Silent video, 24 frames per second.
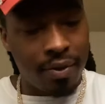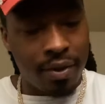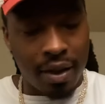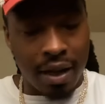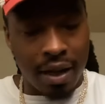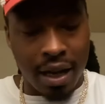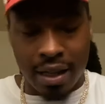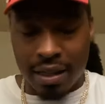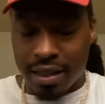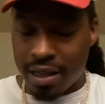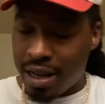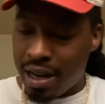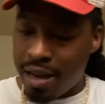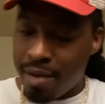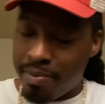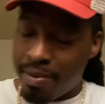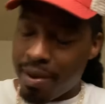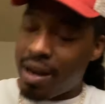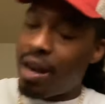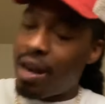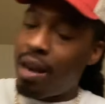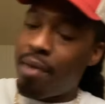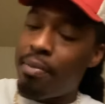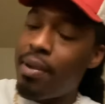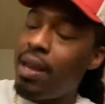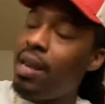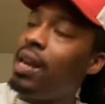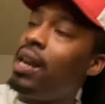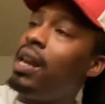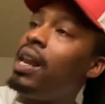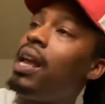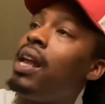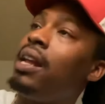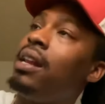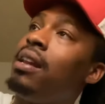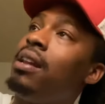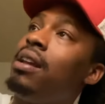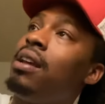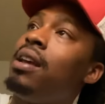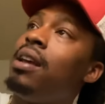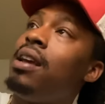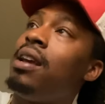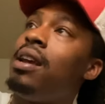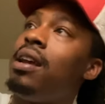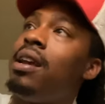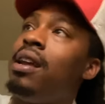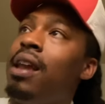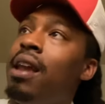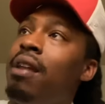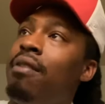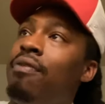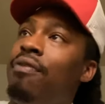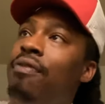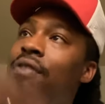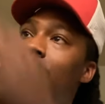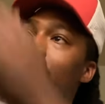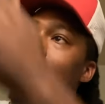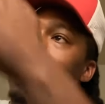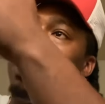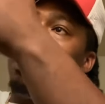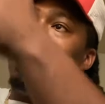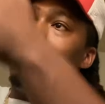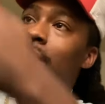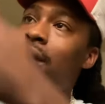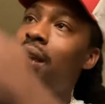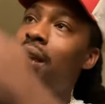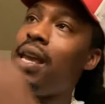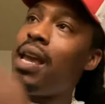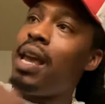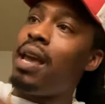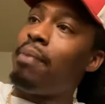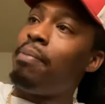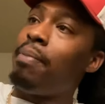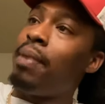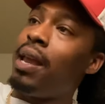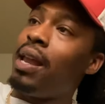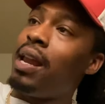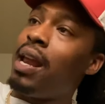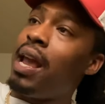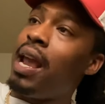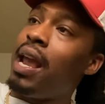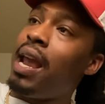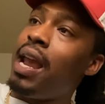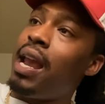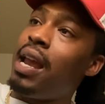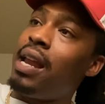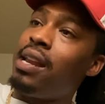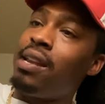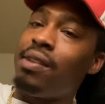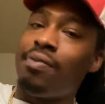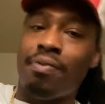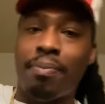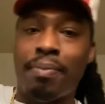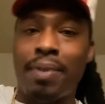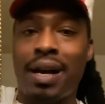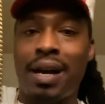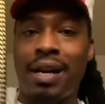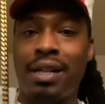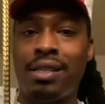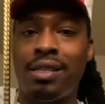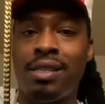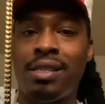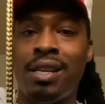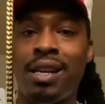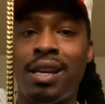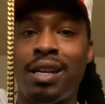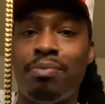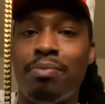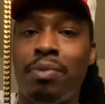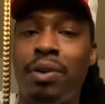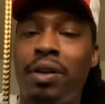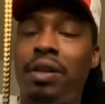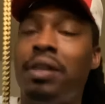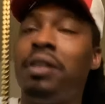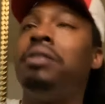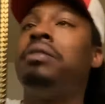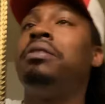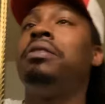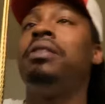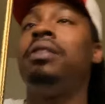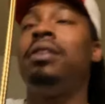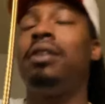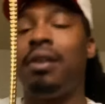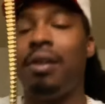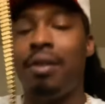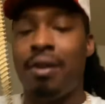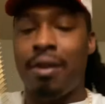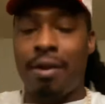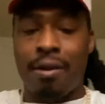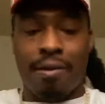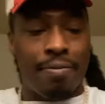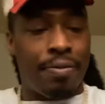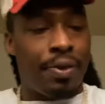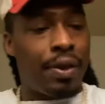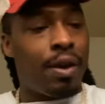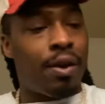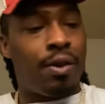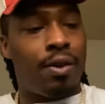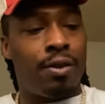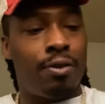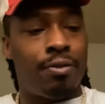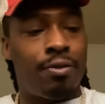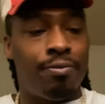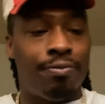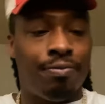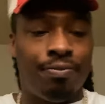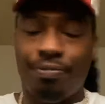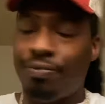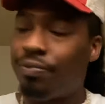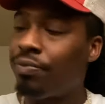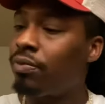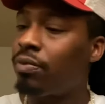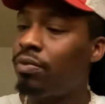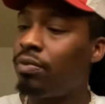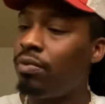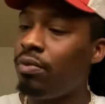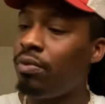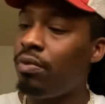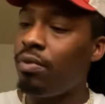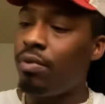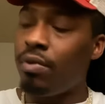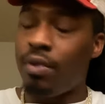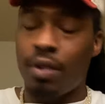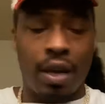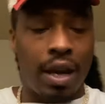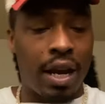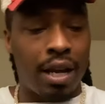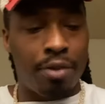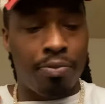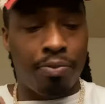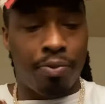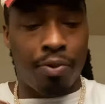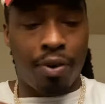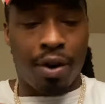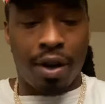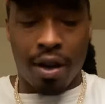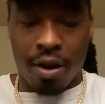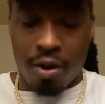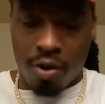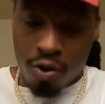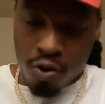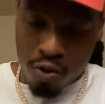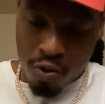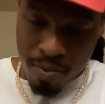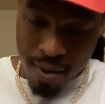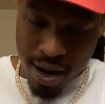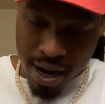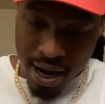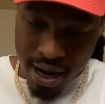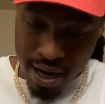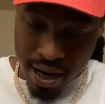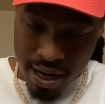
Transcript: I sleep in it. I mean, it ain't it ain't faded on me yet, man. I had this for about six months. Uh, yeah, it's pretty cool, man.